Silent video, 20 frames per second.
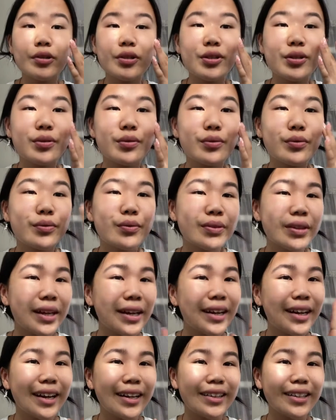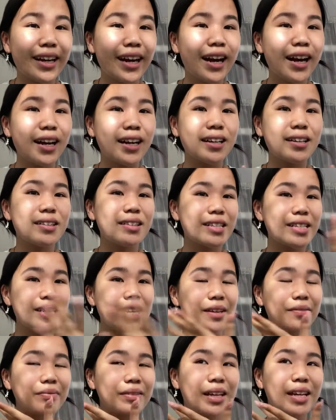do the other eye, the
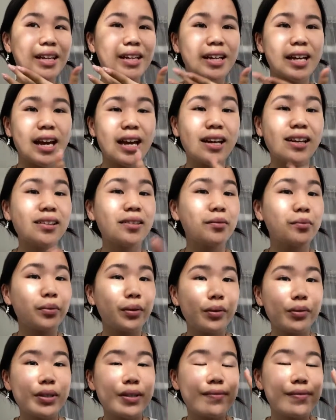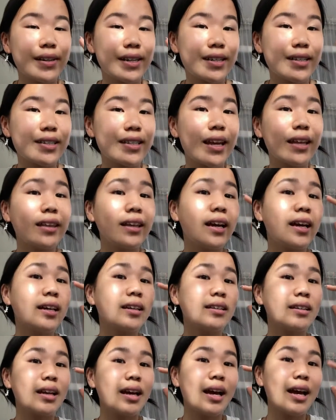same thing again, roots first and
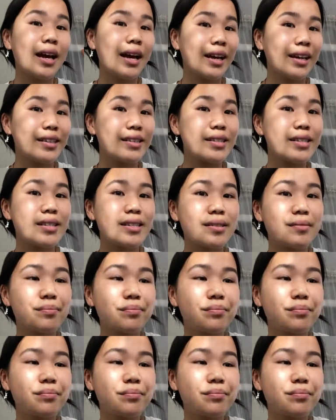then the ends.